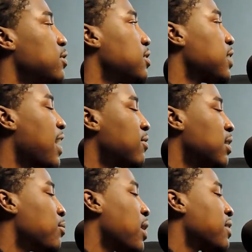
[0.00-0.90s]
heavily
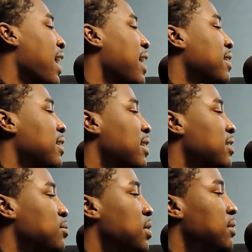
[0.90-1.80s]
about the accolades,
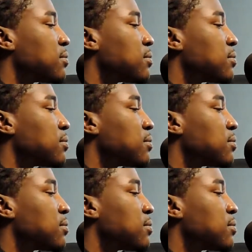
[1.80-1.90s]
but